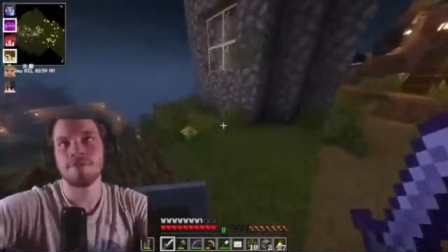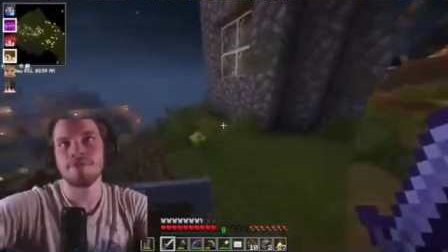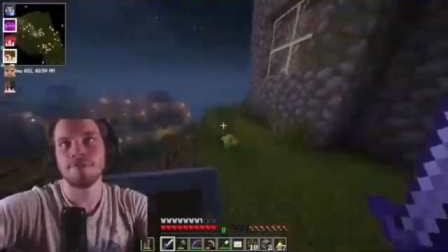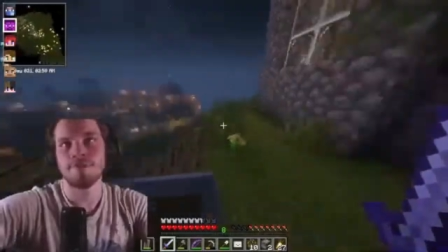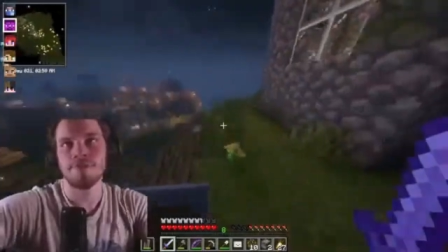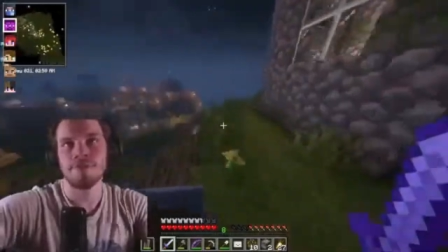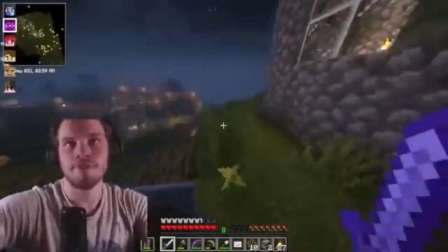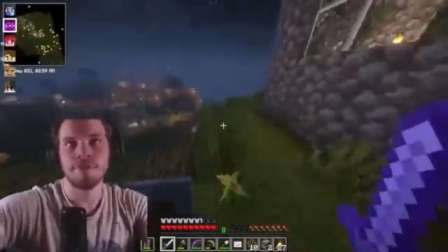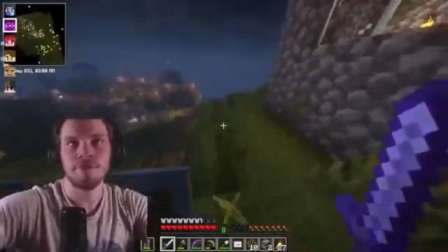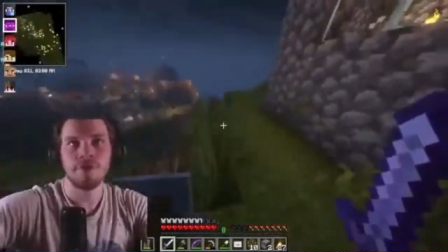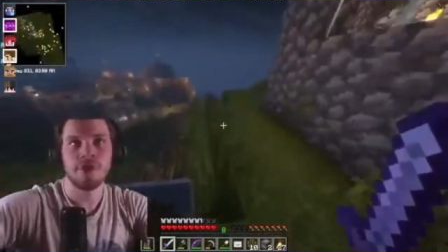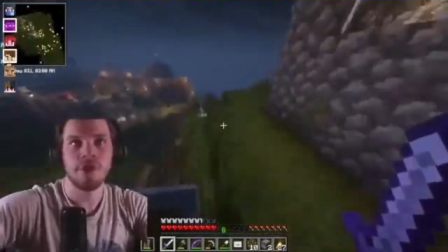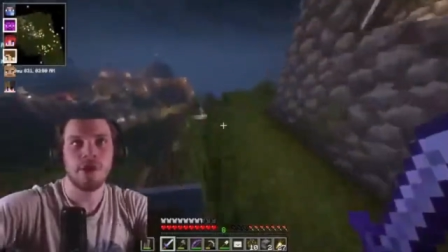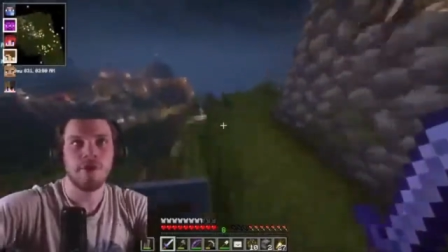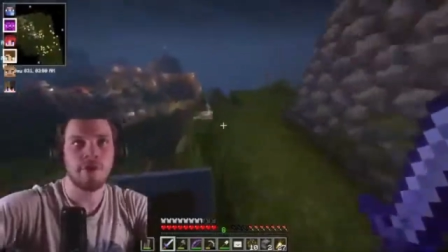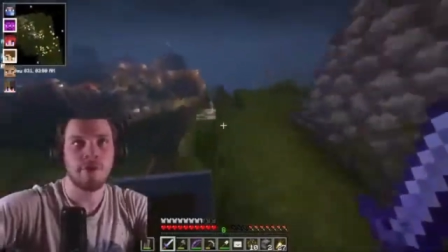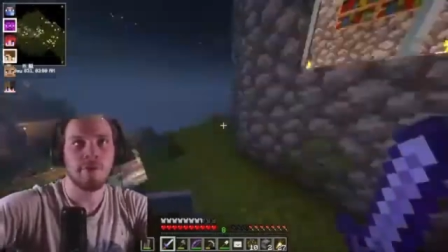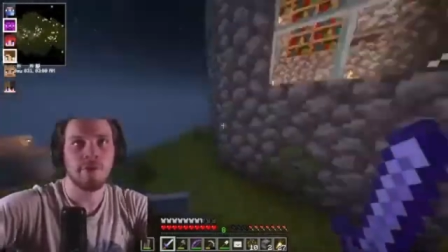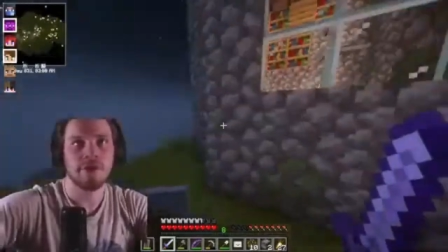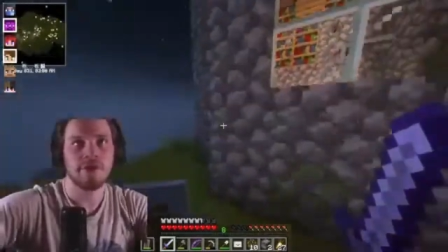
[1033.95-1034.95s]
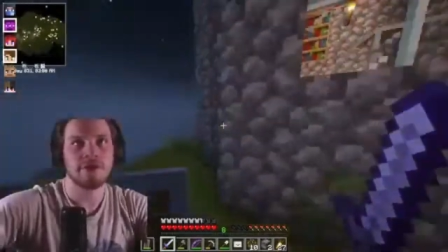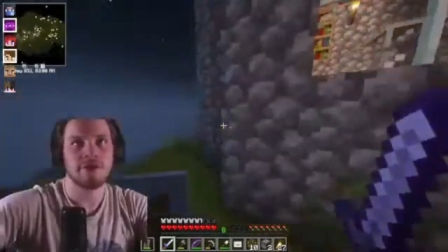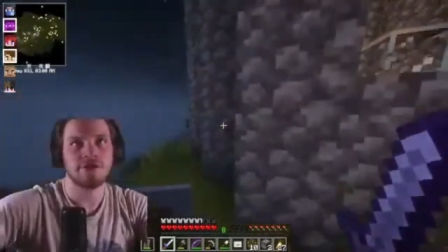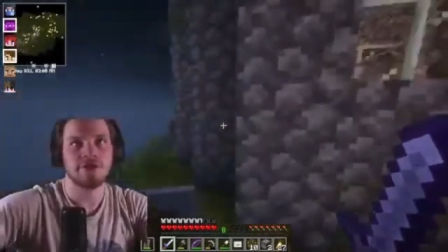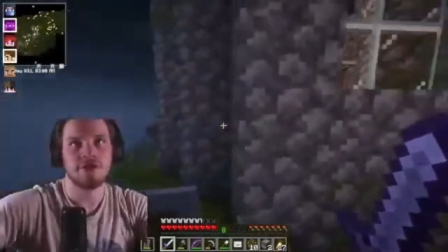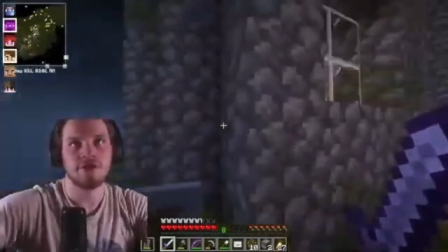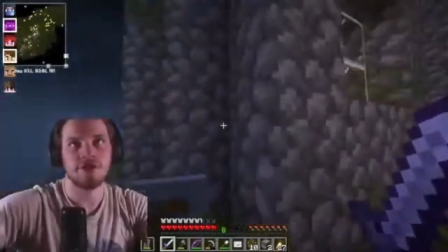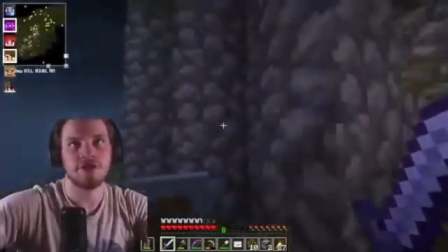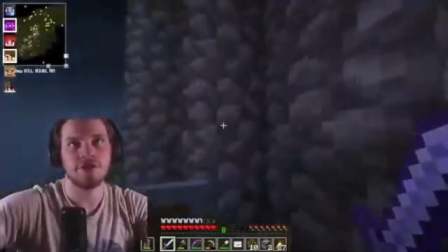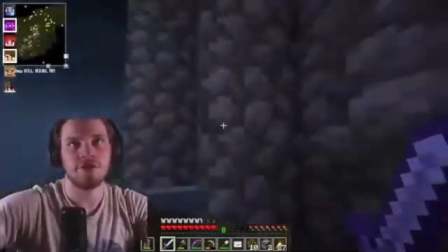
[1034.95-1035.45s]
I'm gonna pick this
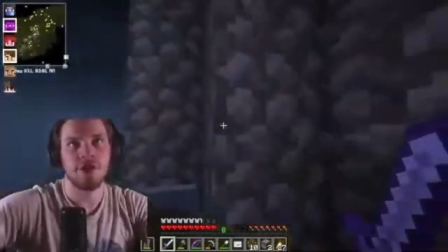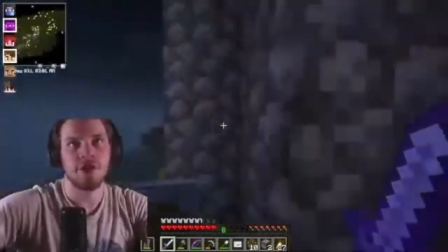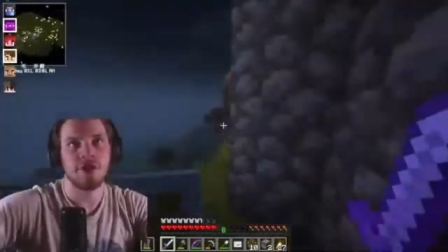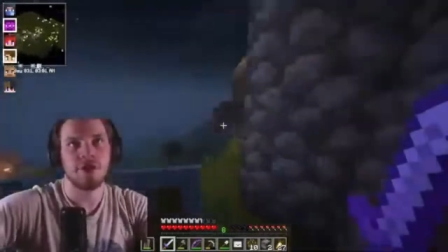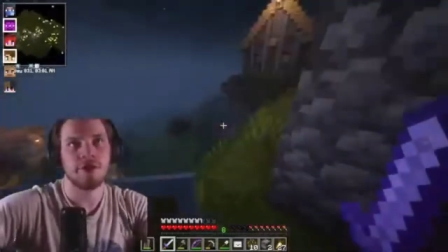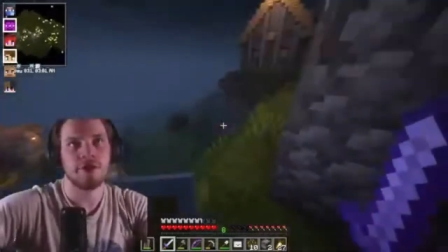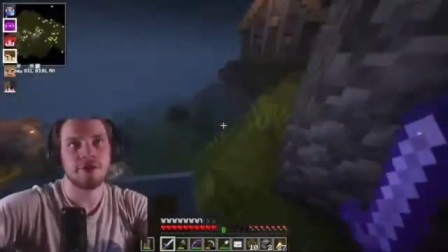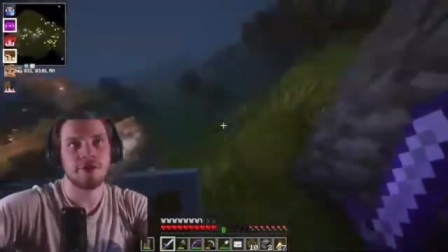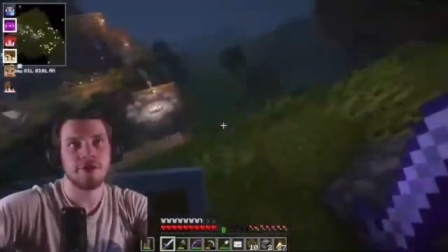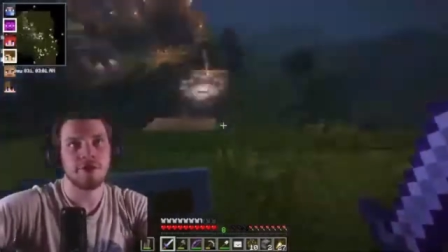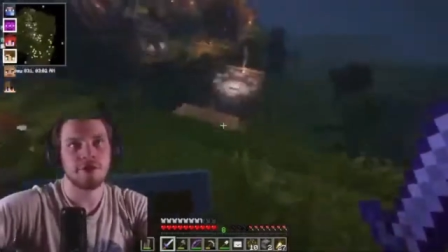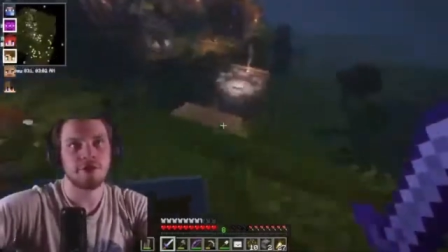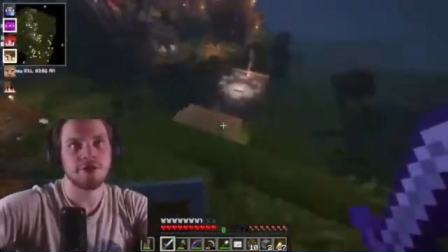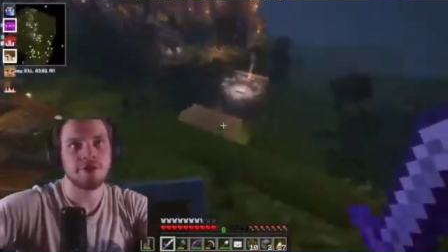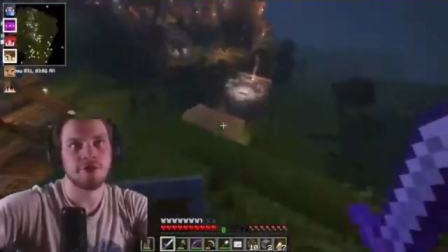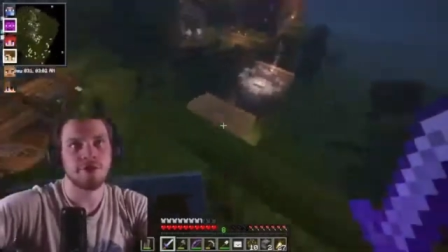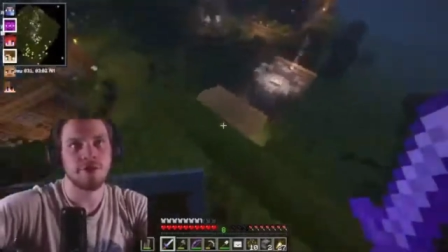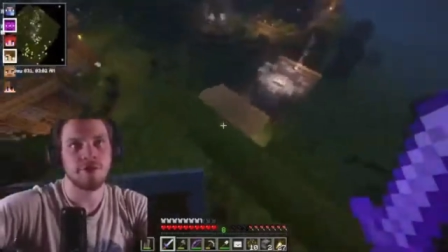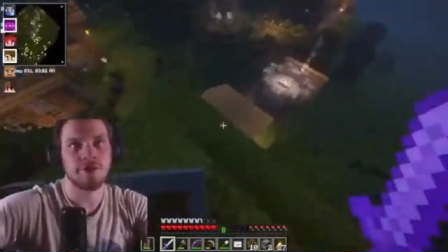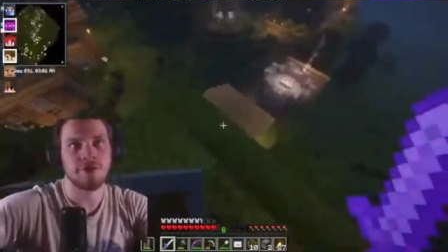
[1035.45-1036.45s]
church right here, I think, or something.